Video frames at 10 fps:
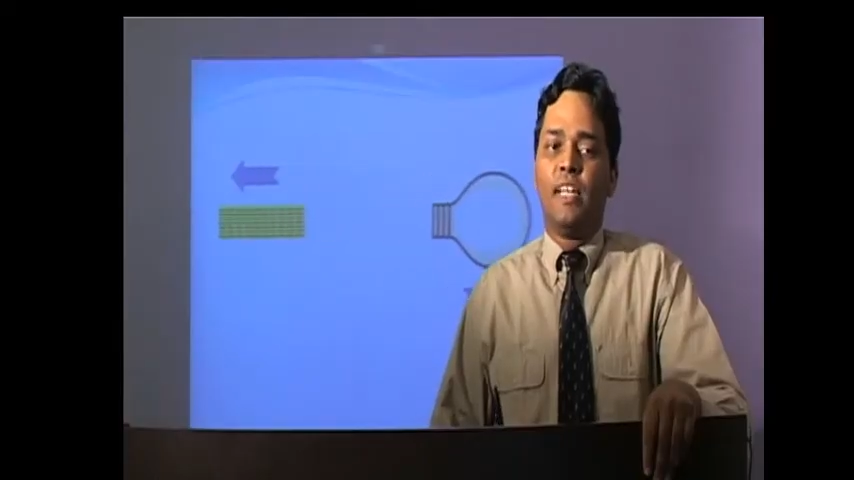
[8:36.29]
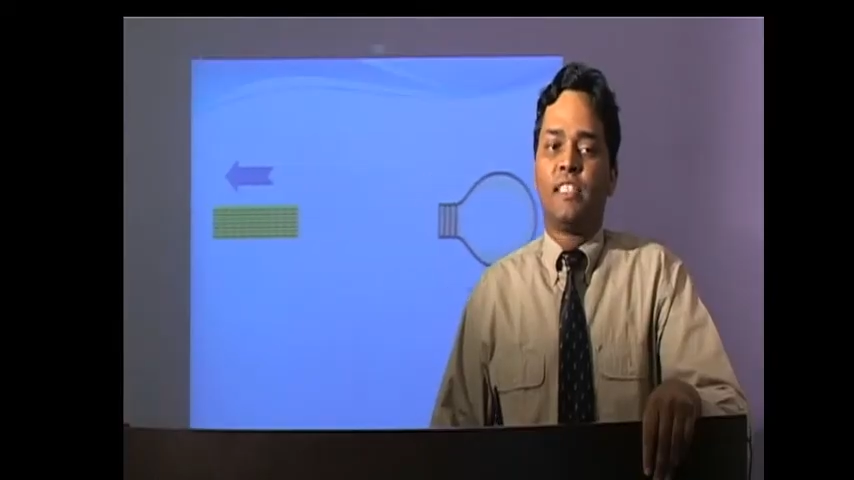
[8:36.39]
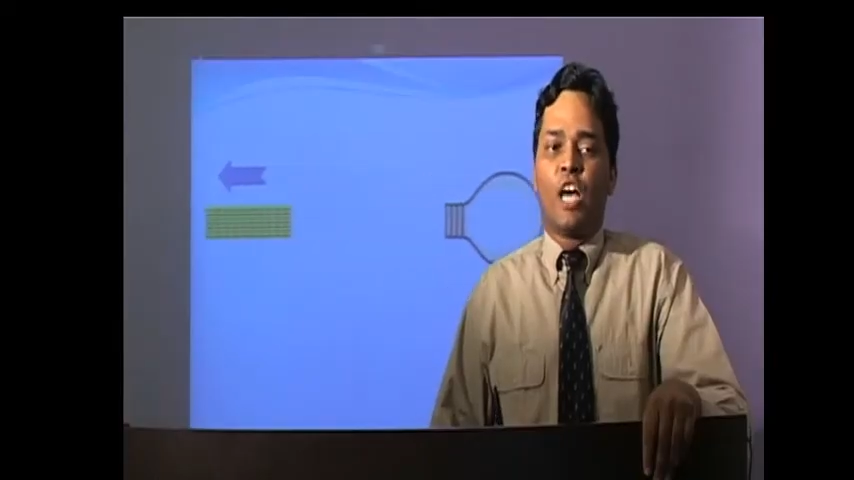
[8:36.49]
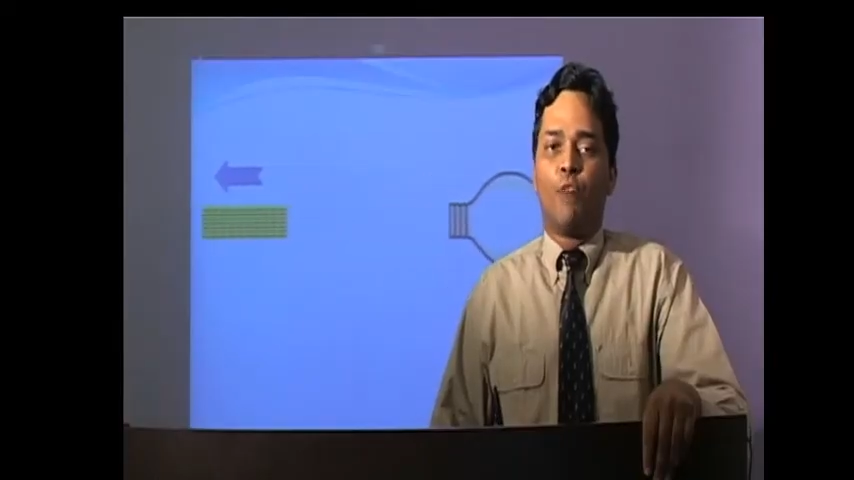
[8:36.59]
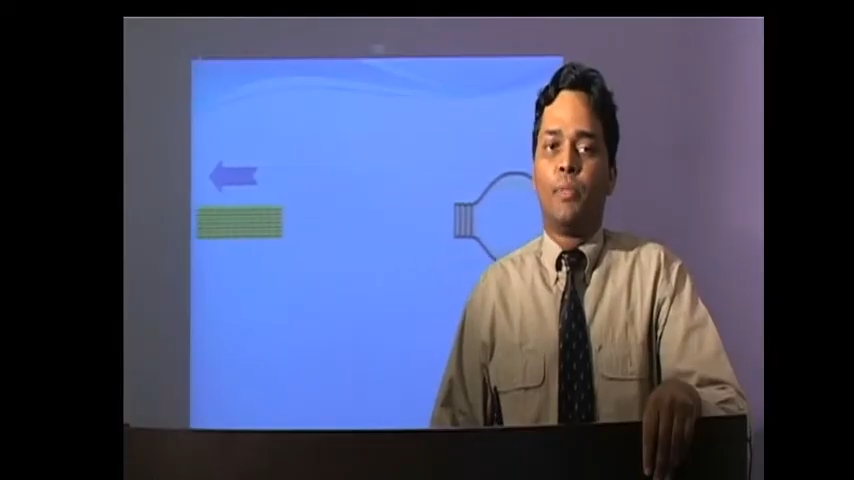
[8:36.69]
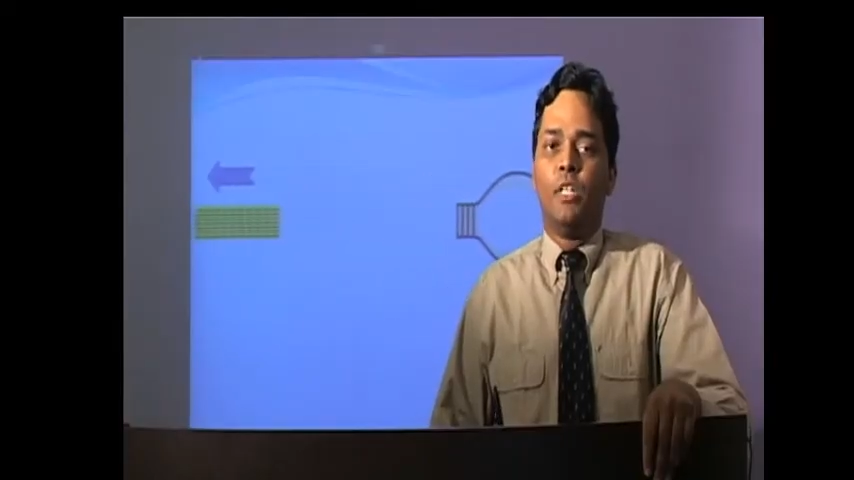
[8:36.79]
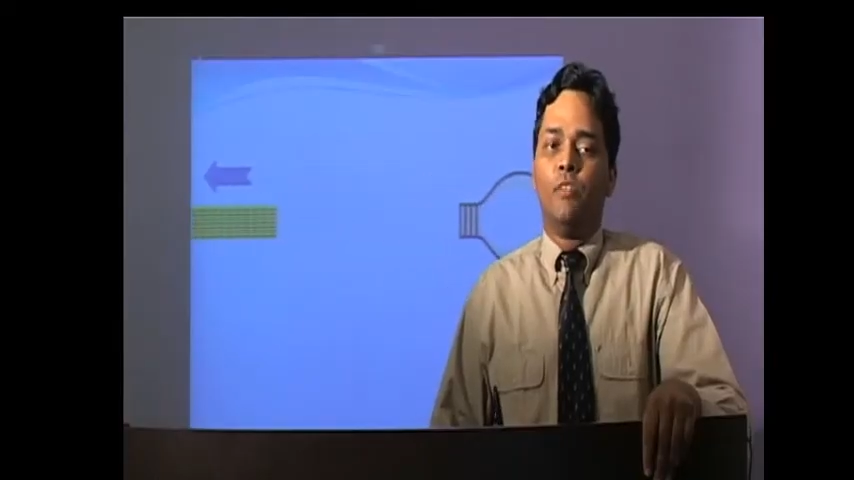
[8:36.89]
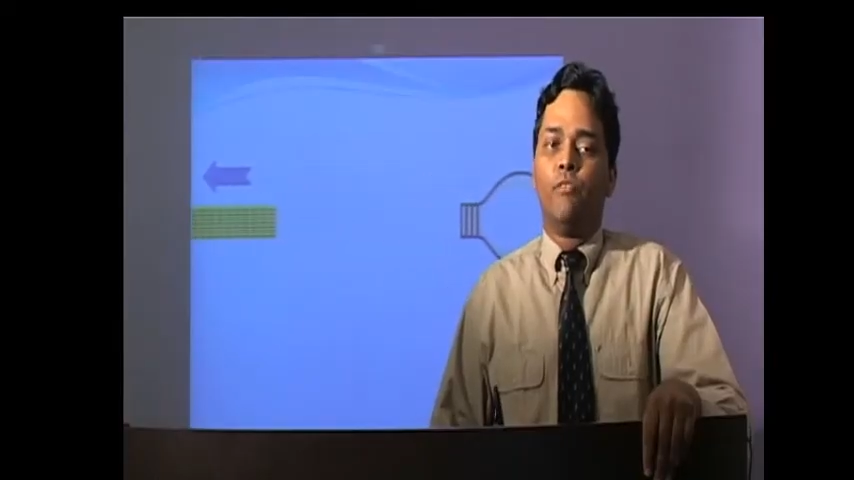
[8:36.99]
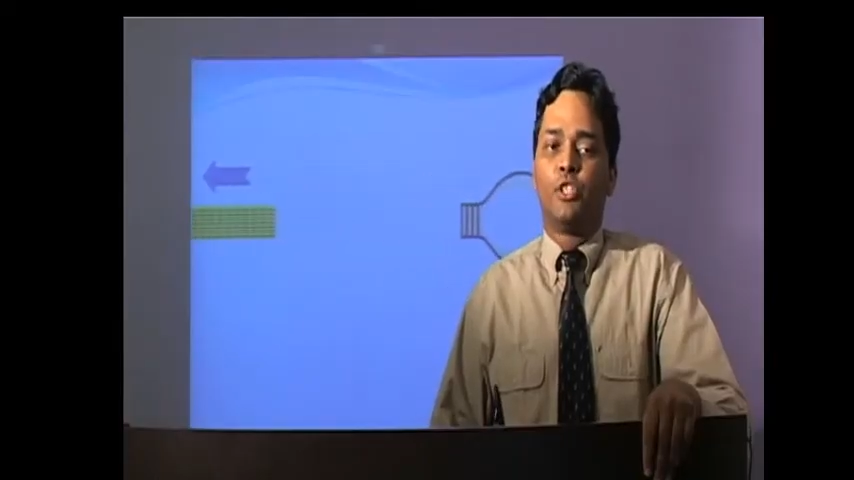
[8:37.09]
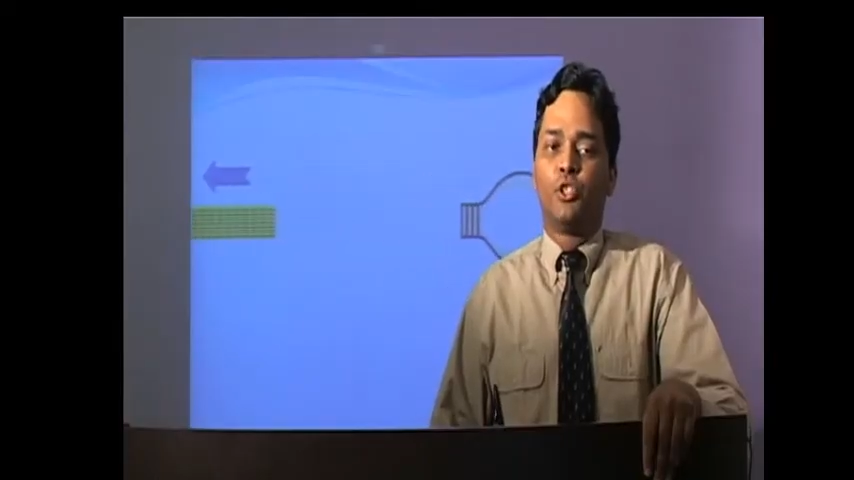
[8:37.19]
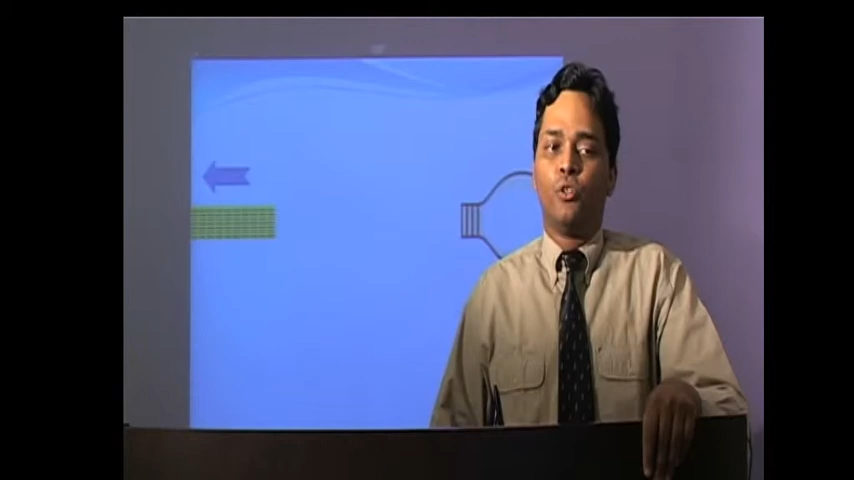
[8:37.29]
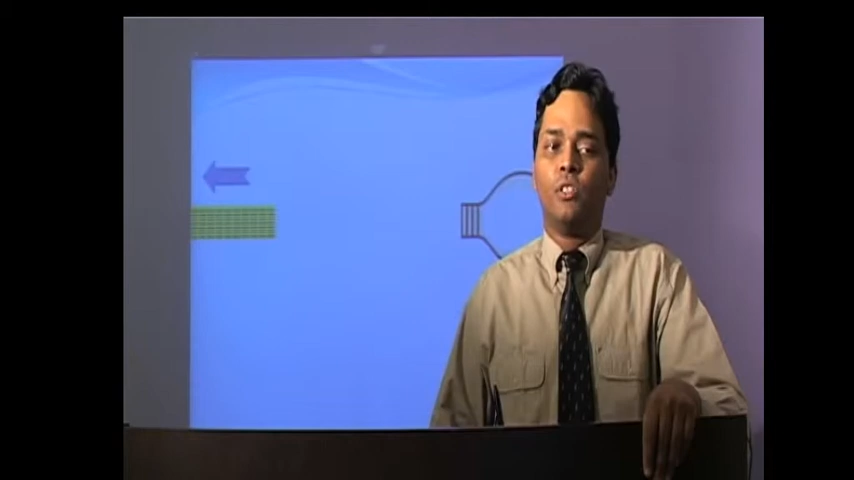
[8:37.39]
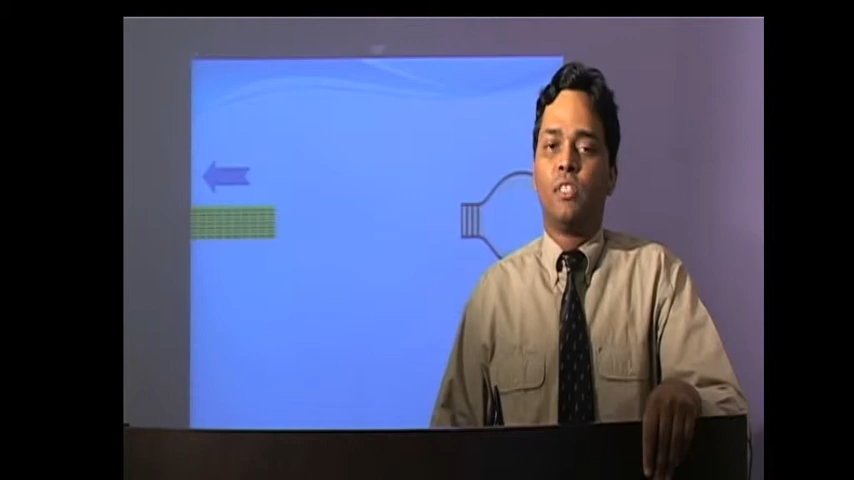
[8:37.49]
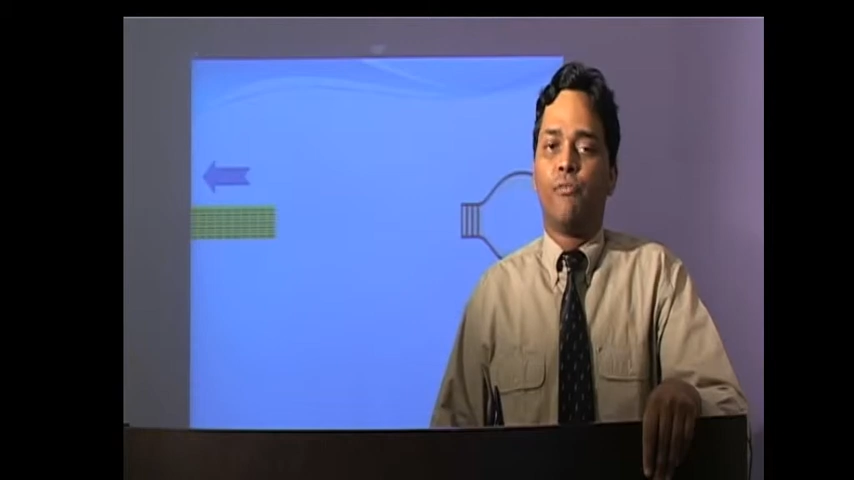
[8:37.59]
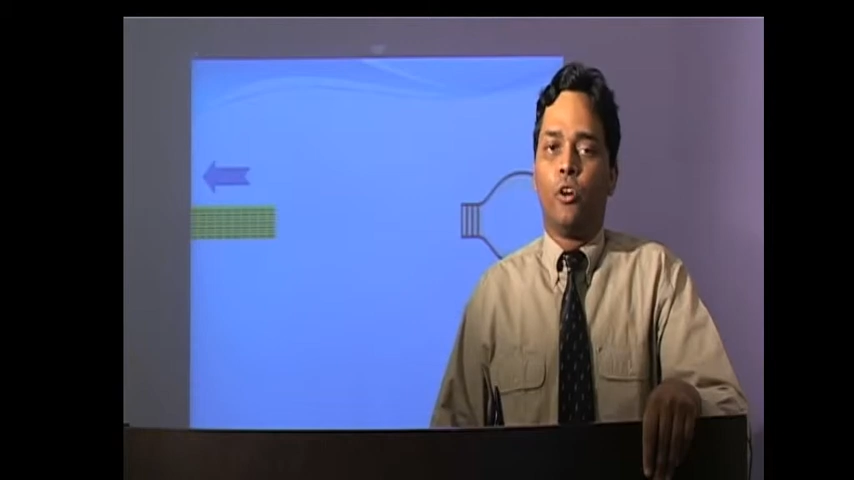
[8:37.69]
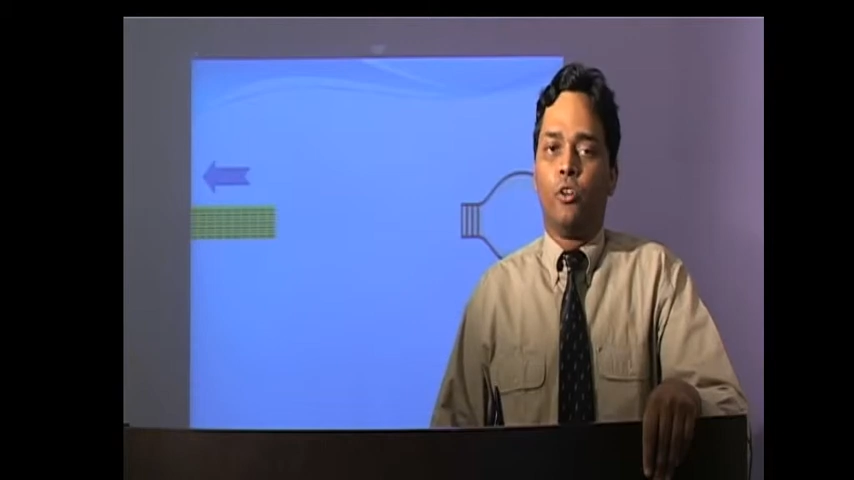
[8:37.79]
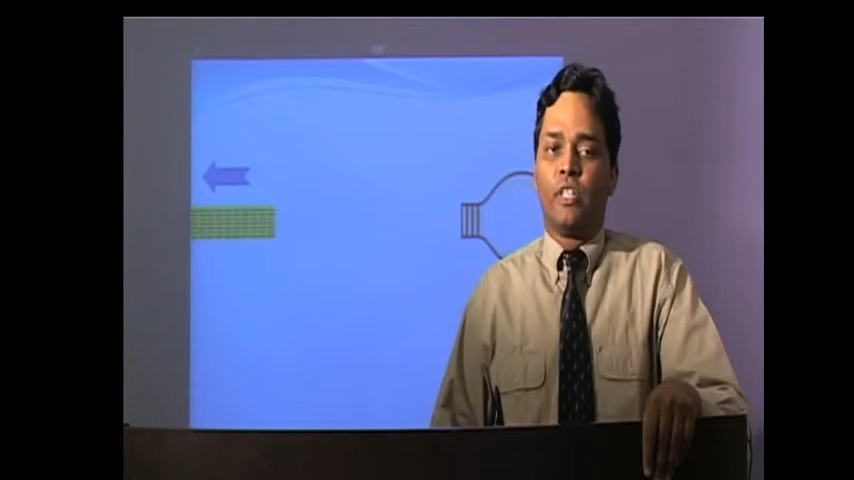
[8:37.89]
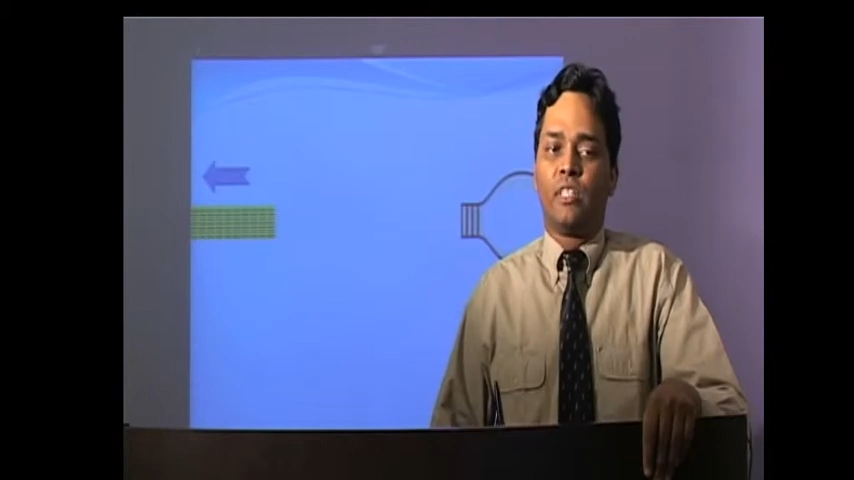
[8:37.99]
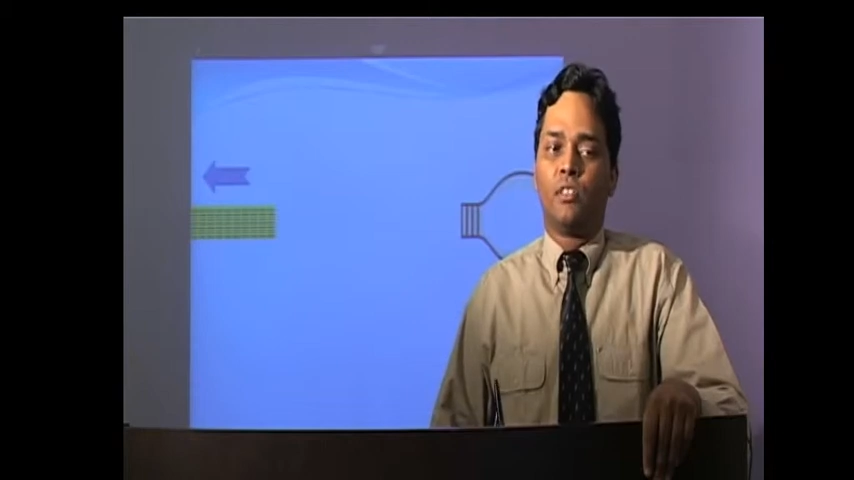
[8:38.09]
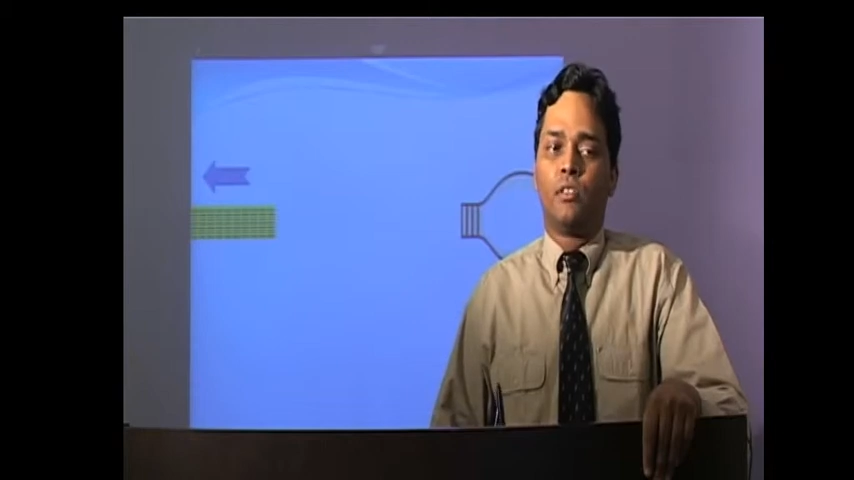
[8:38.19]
example which shows the following.